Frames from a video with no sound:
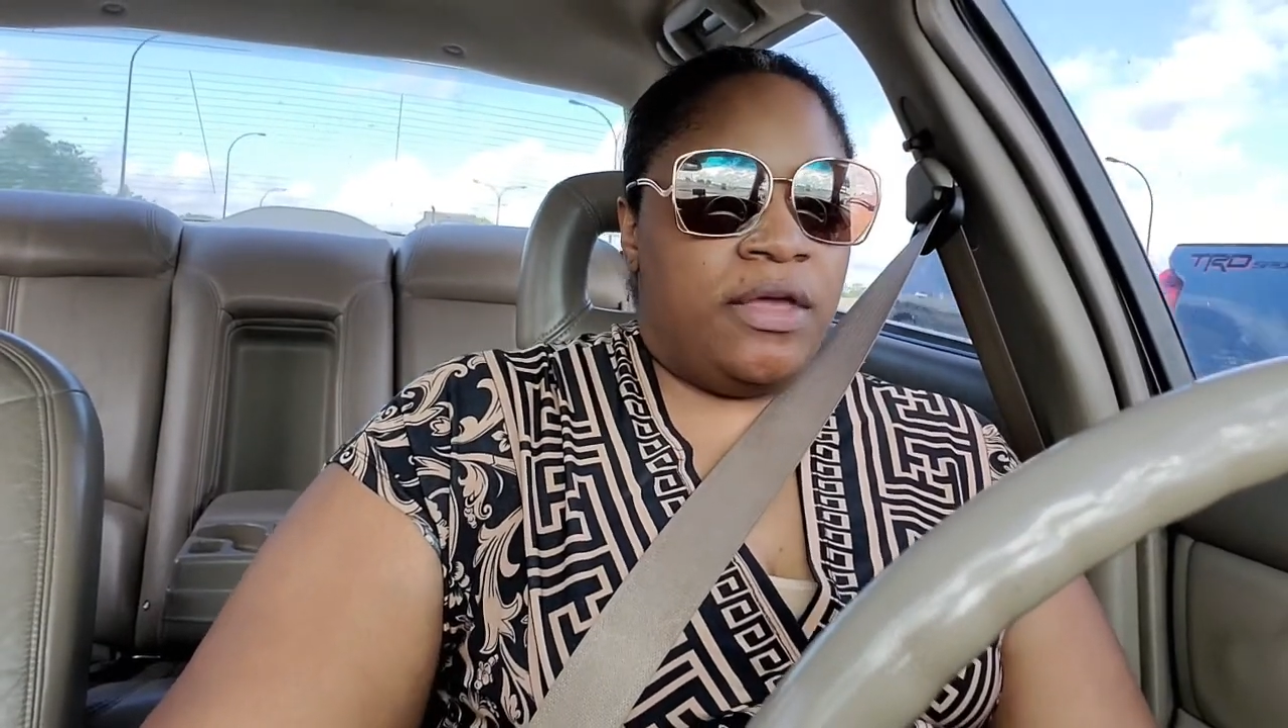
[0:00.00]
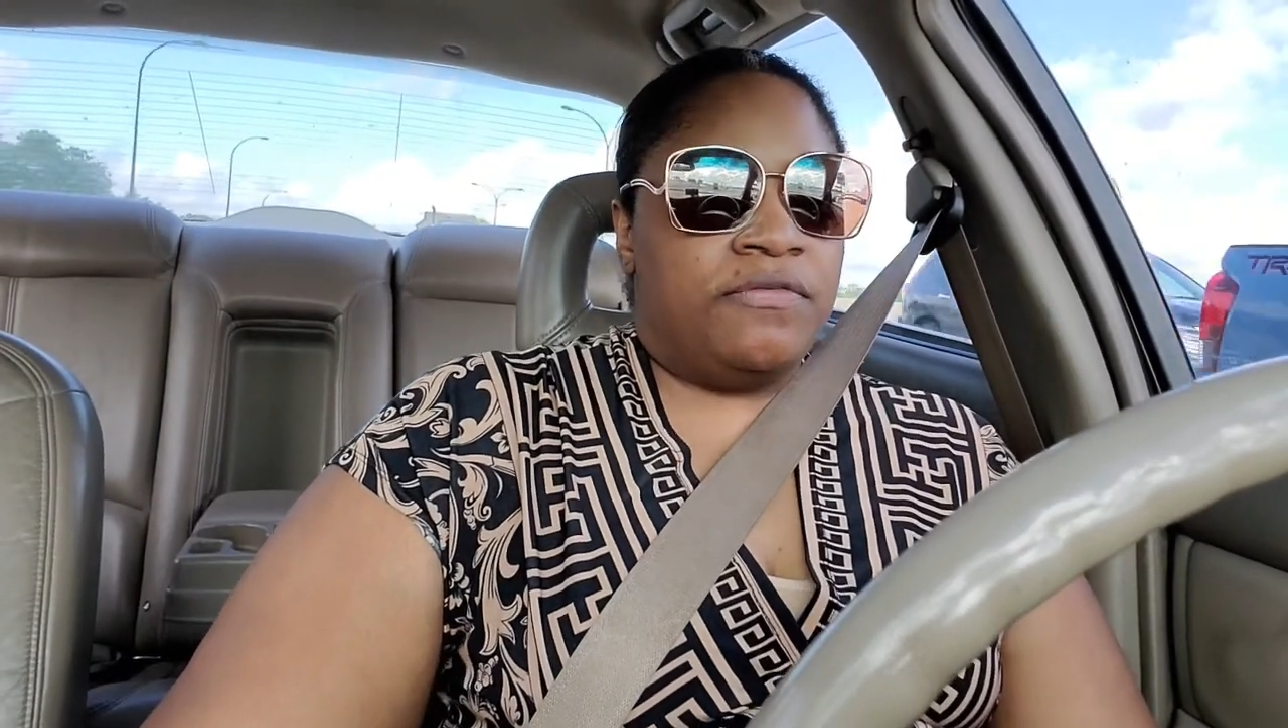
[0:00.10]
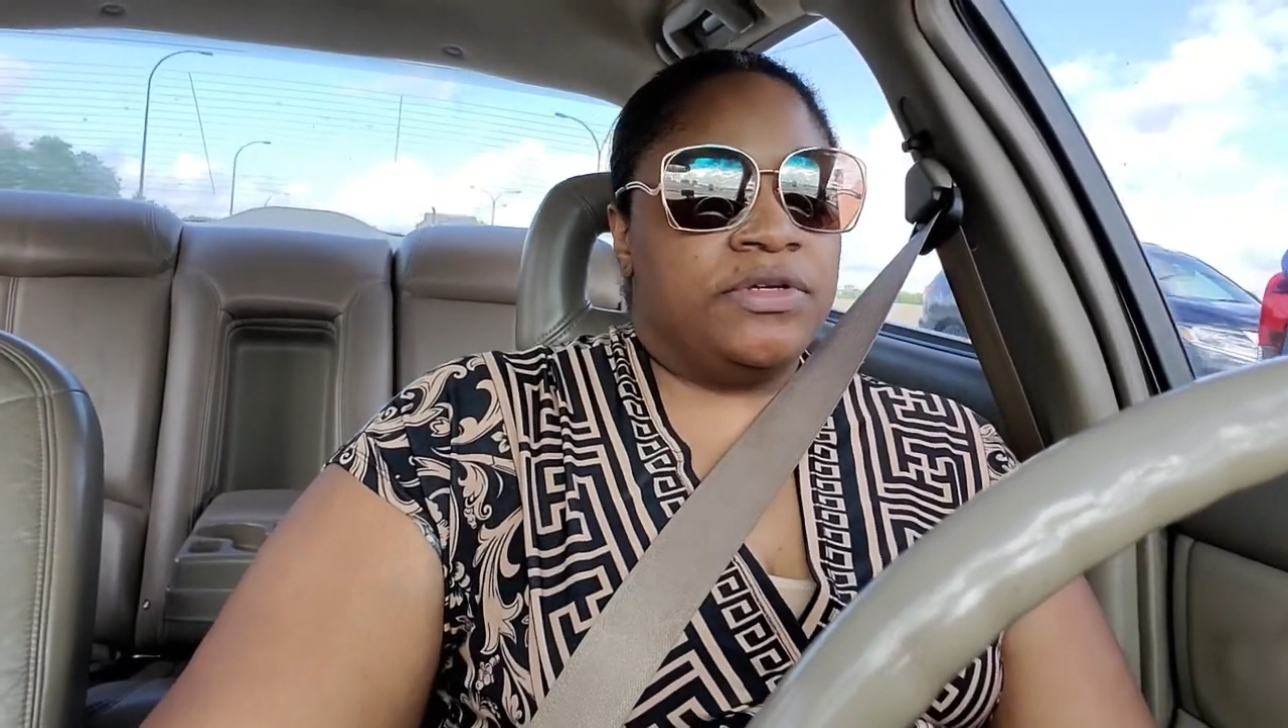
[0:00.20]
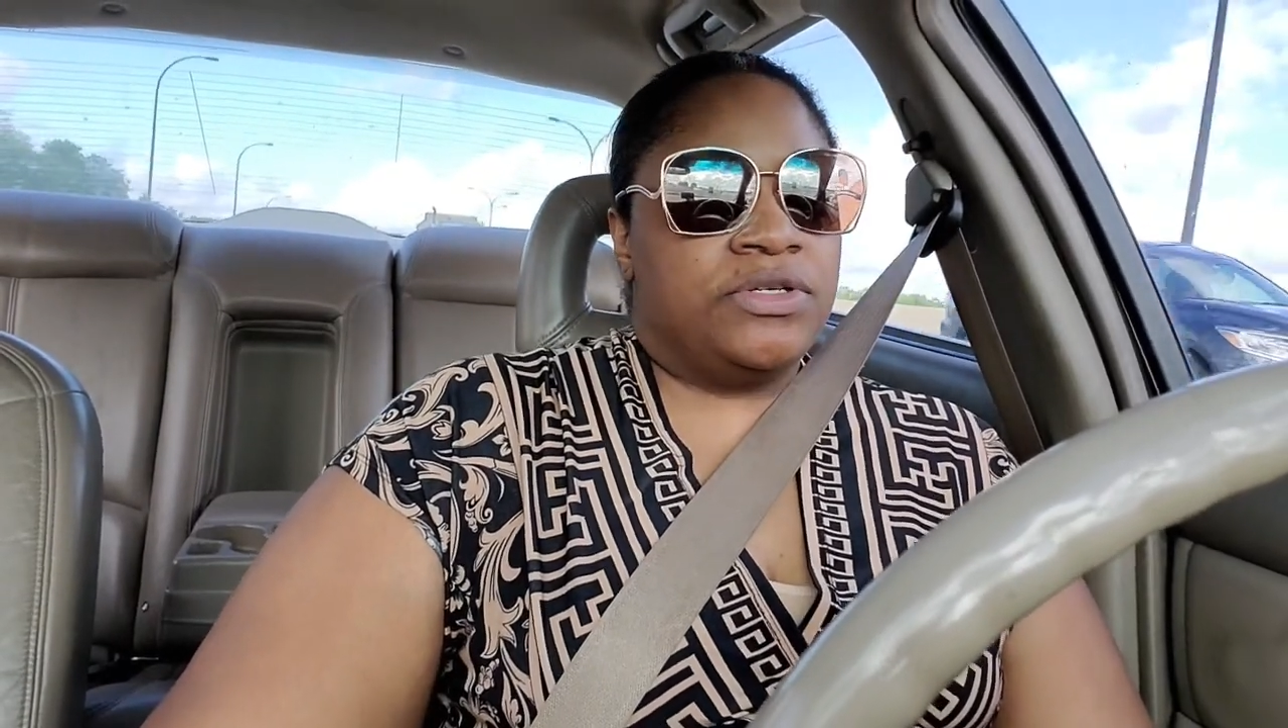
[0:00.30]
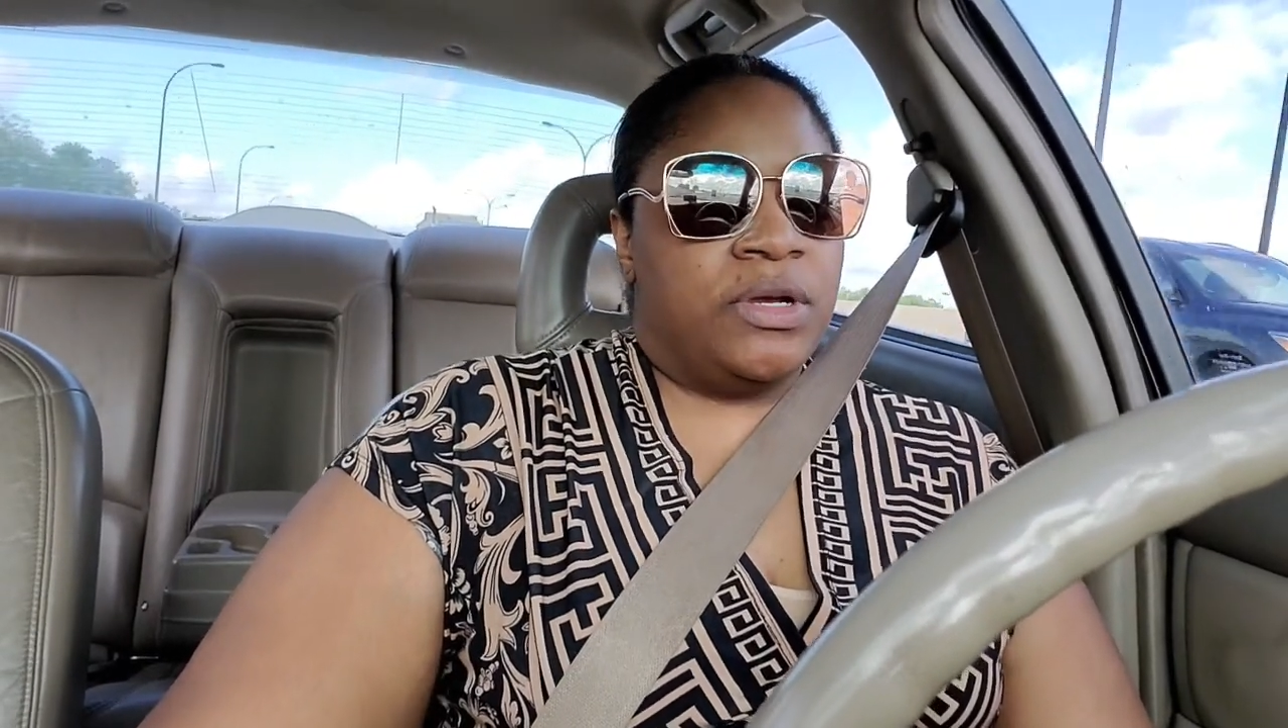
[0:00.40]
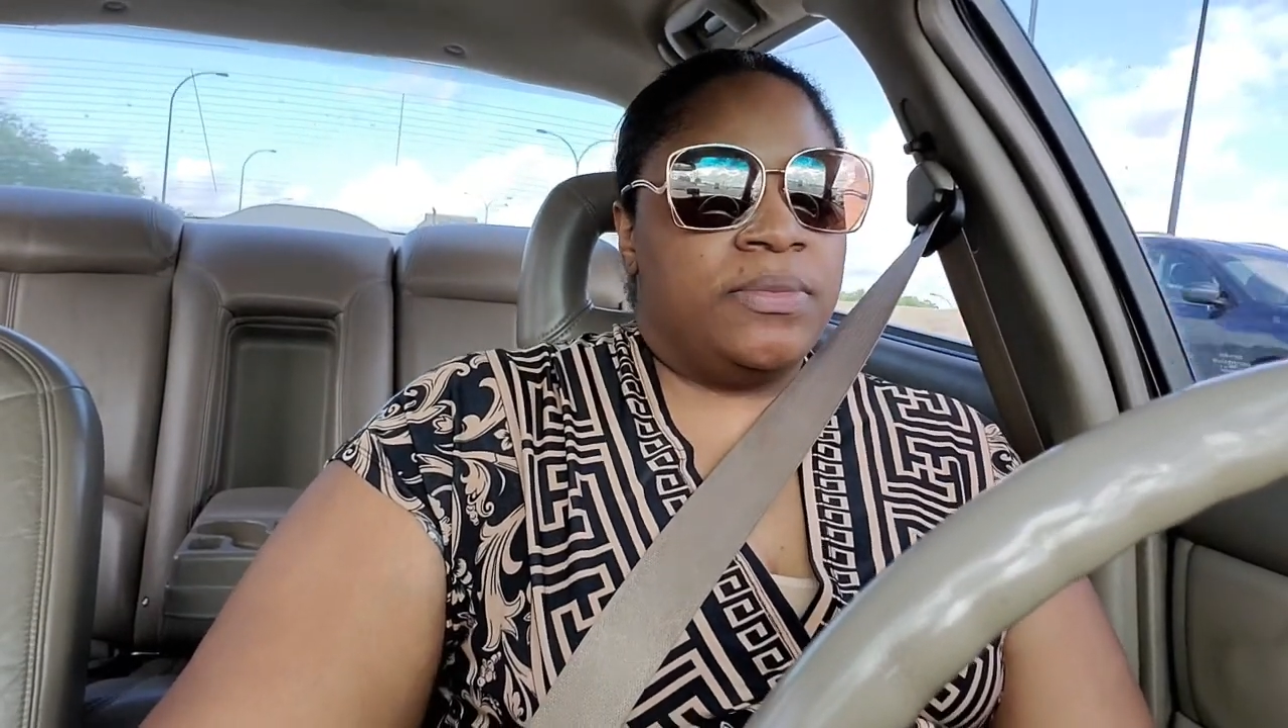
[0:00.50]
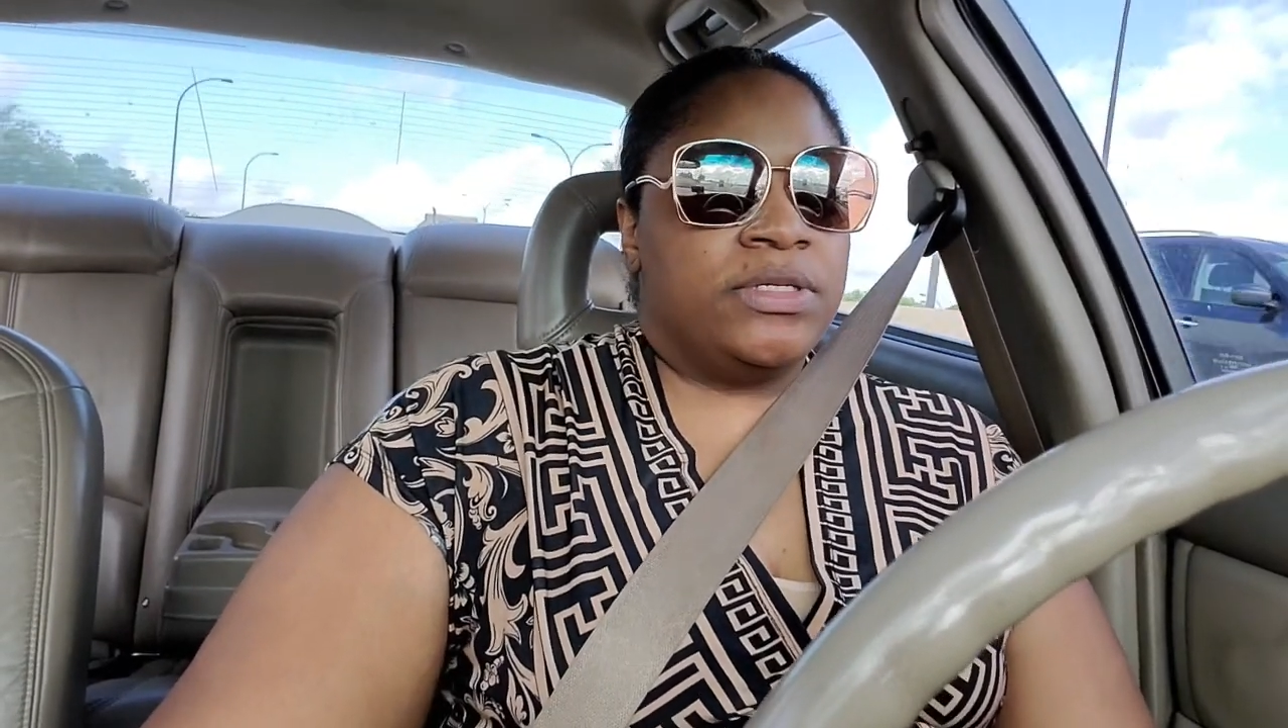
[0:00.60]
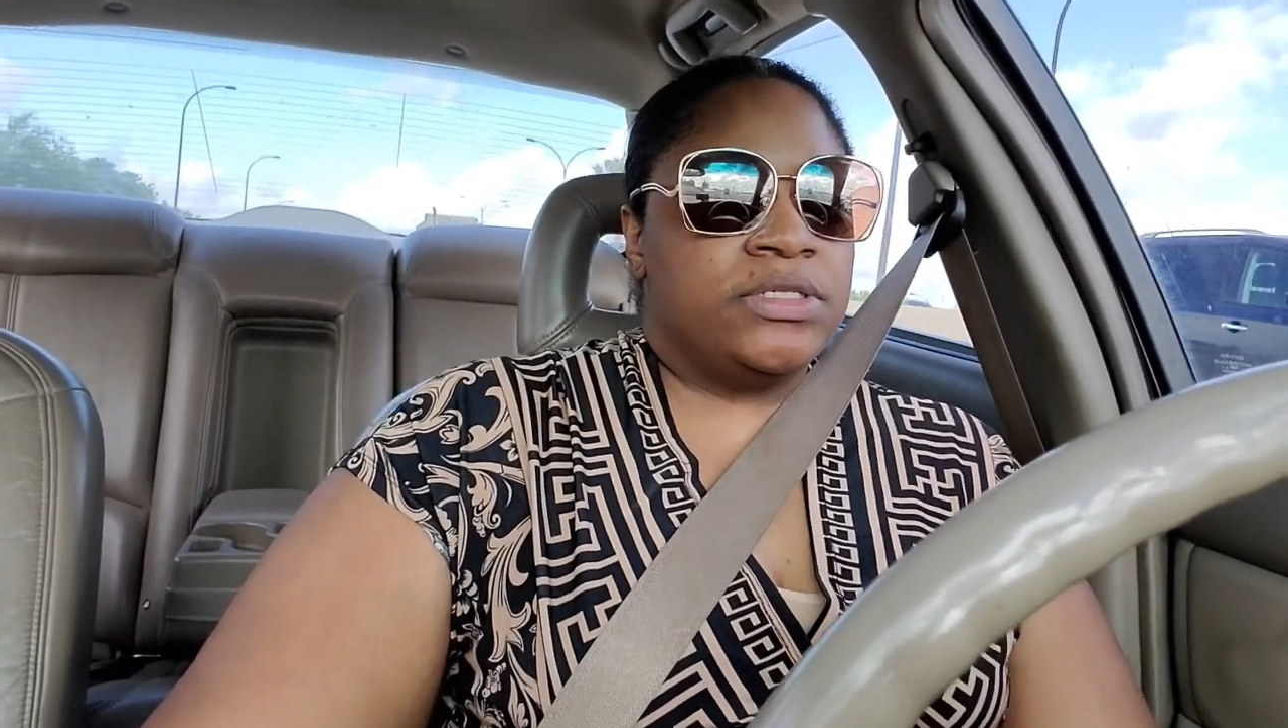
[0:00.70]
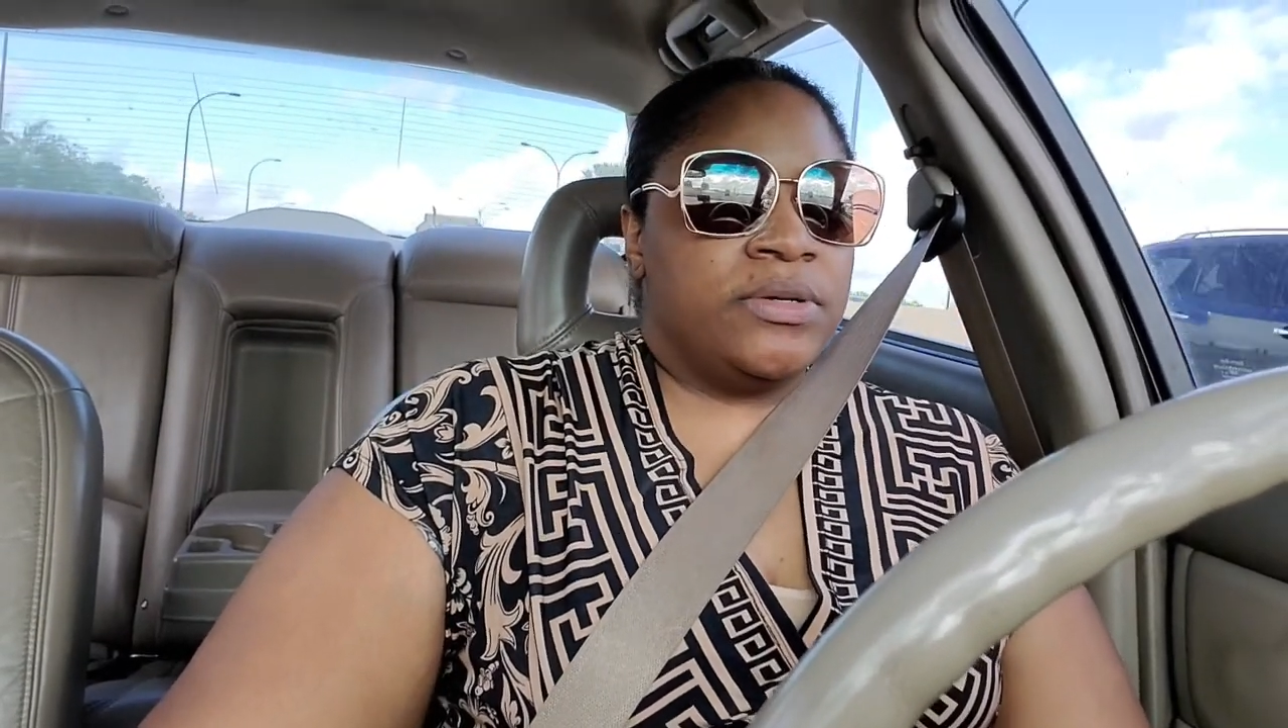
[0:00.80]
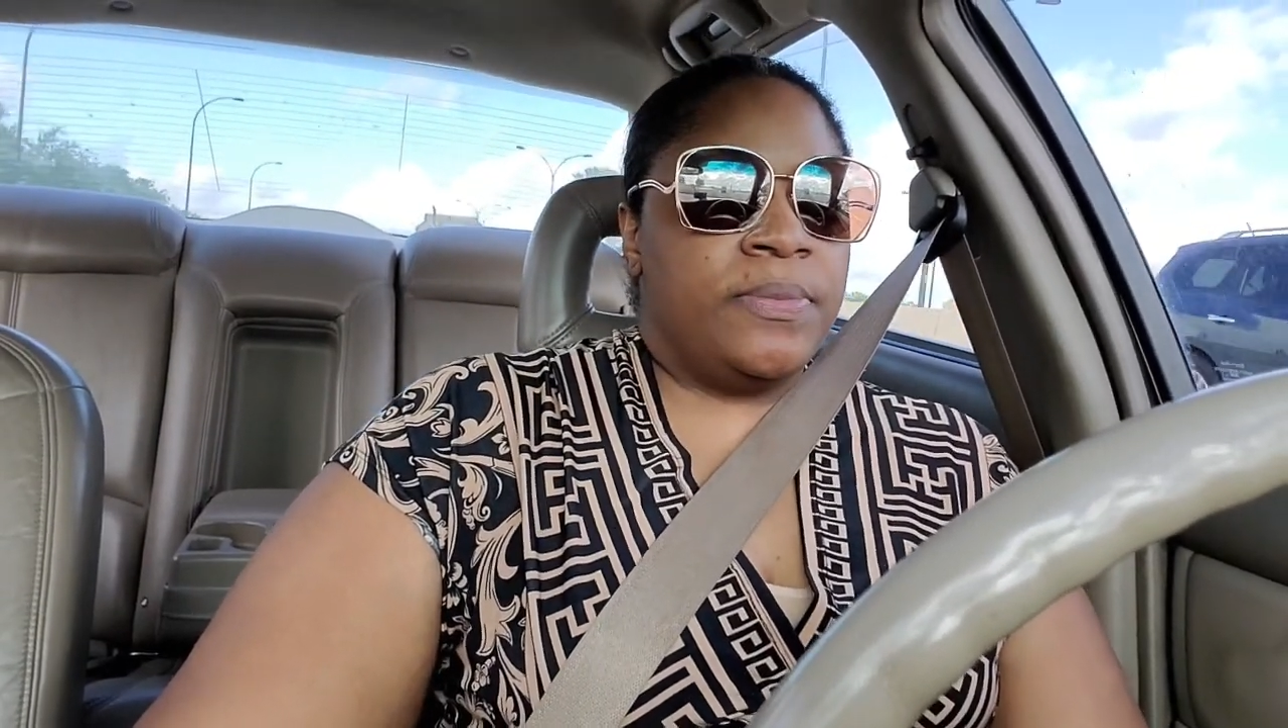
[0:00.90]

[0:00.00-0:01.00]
every trimester,